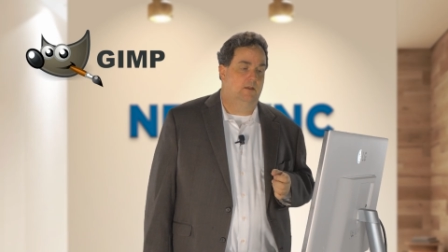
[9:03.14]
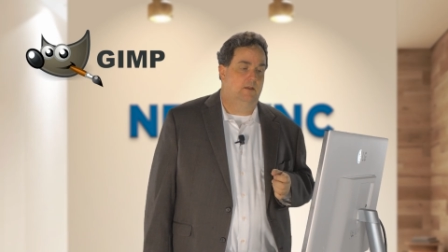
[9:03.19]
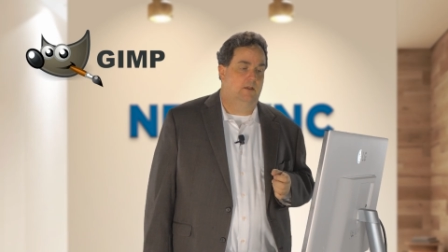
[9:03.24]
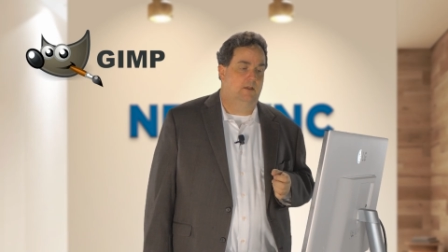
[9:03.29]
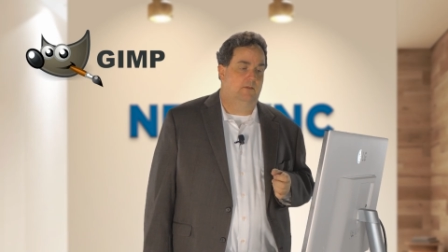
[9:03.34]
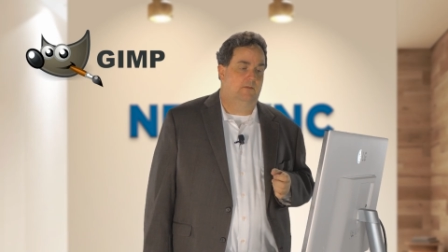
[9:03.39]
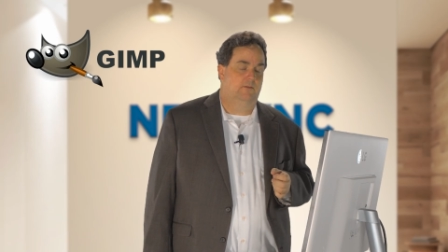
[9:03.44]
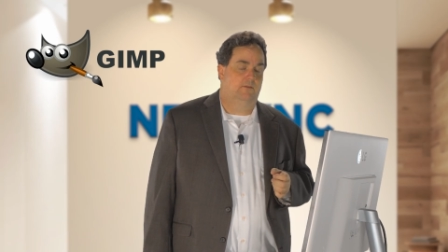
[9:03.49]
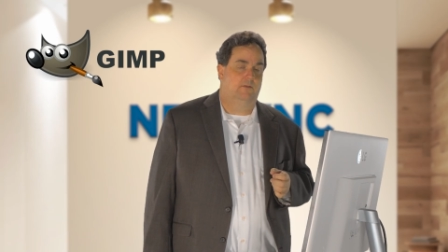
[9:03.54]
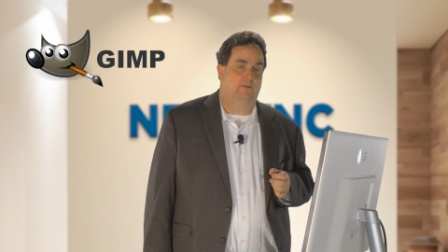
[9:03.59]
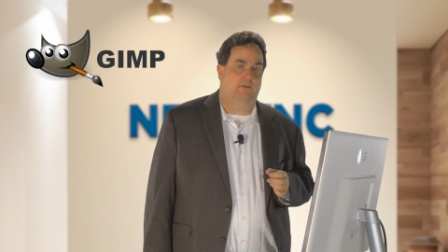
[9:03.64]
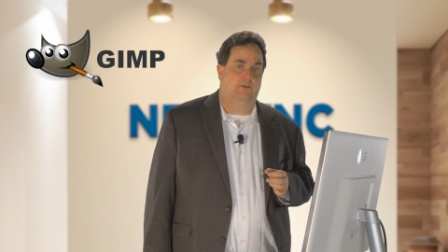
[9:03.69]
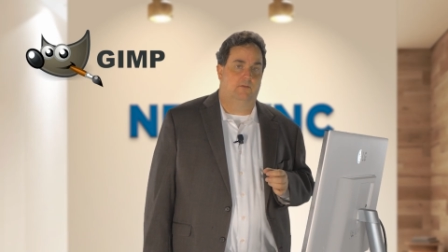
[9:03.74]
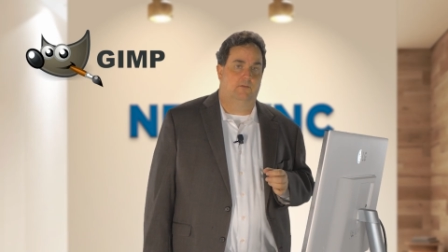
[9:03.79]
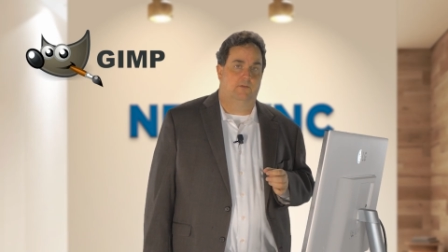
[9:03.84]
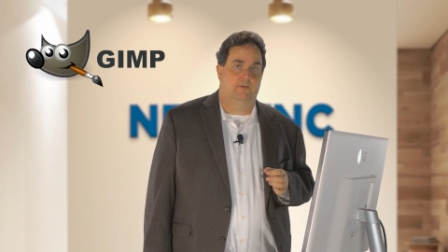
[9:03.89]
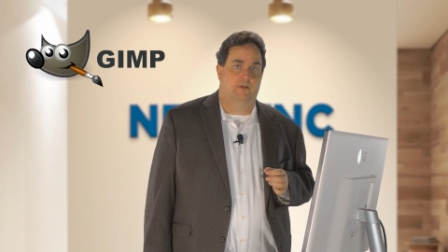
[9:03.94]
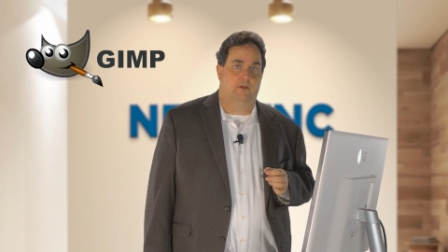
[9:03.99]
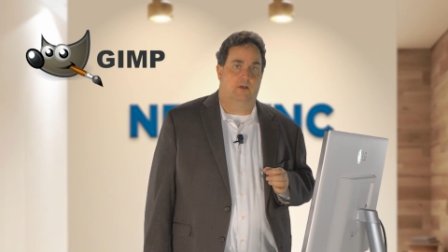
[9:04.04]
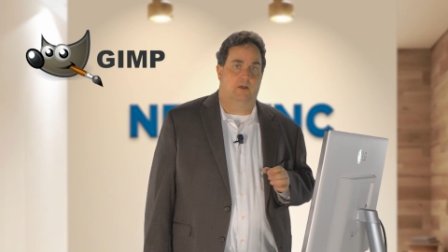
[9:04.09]

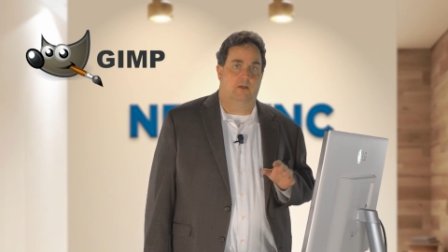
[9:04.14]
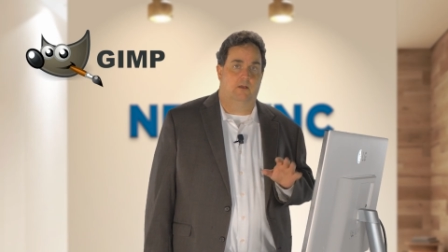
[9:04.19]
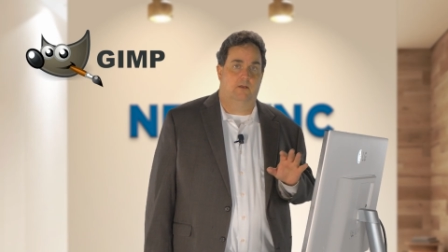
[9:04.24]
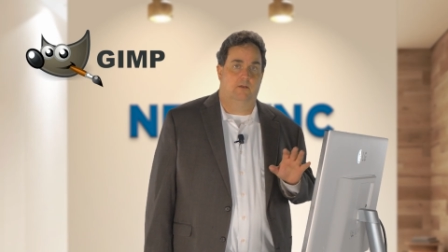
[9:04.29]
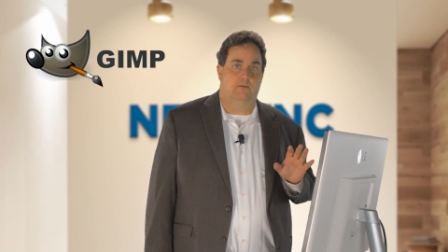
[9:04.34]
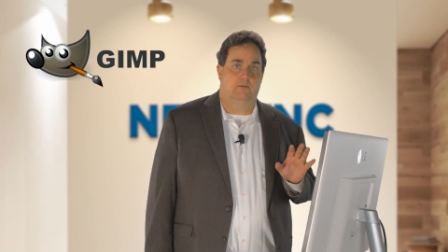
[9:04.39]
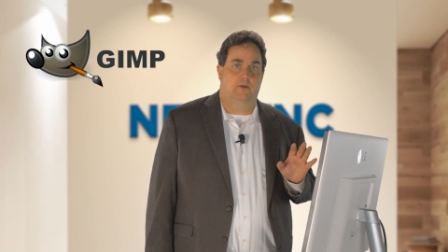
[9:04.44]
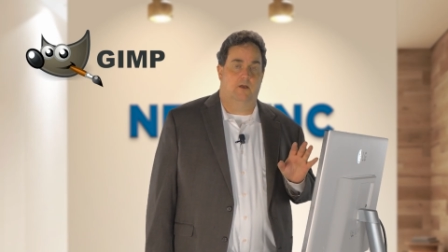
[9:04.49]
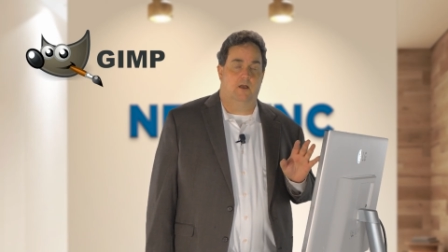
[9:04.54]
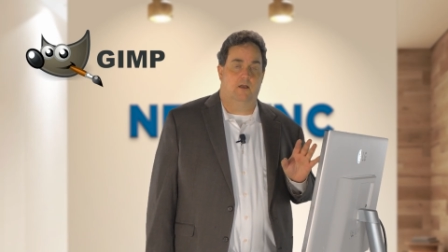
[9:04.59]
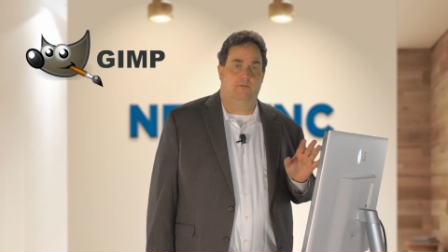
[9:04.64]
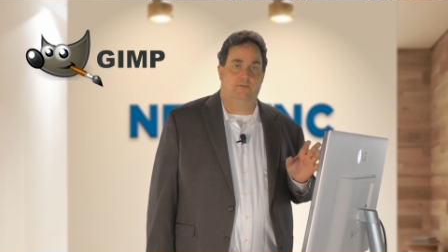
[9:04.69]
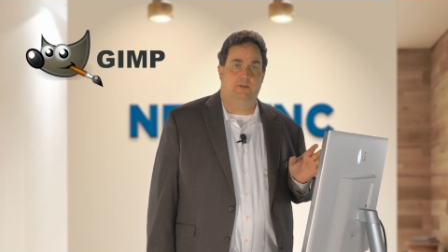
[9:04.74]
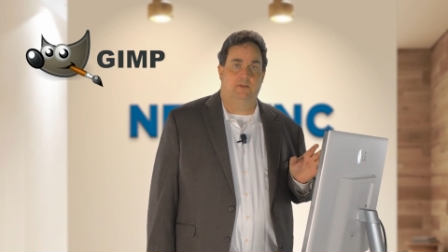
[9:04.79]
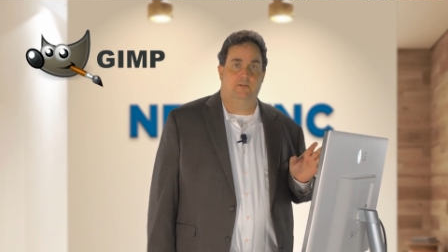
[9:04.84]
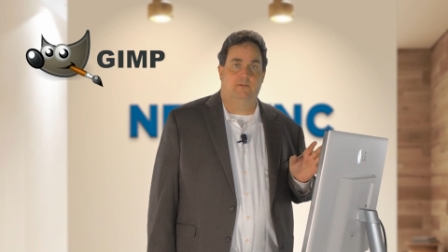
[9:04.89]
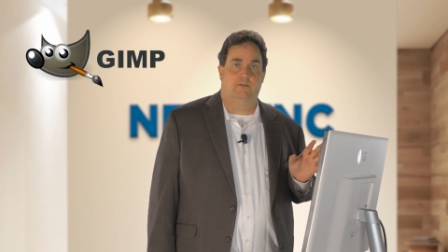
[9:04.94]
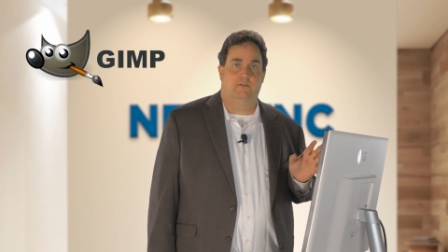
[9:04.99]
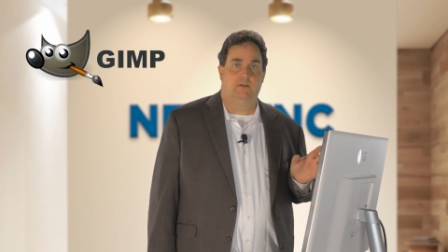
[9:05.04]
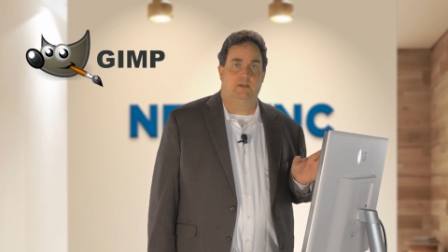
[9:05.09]
it's
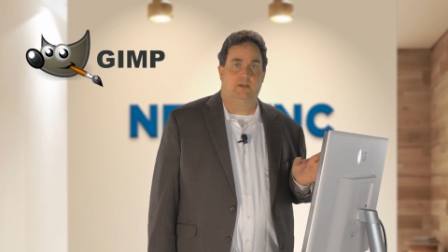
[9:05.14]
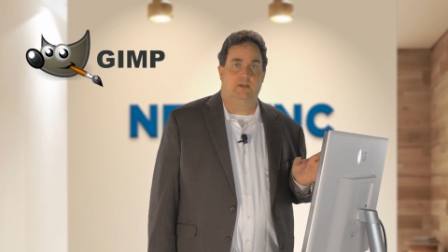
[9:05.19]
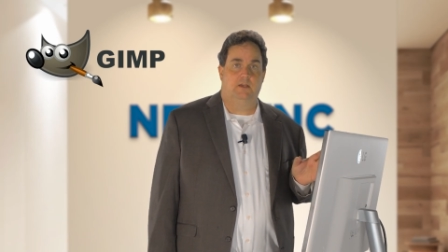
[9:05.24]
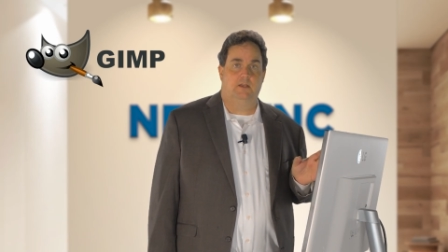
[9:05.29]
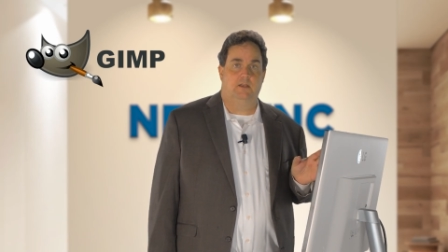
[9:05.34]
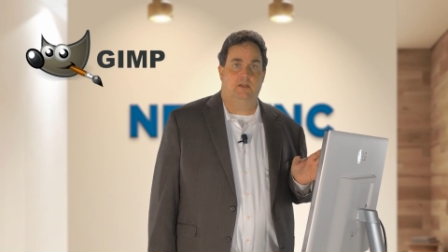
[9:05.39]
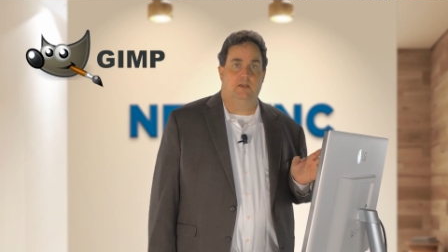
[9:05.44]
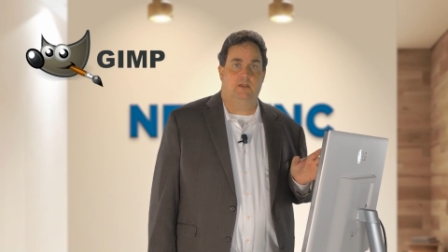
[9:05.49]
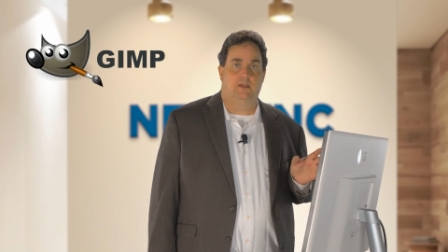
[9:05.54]
often seen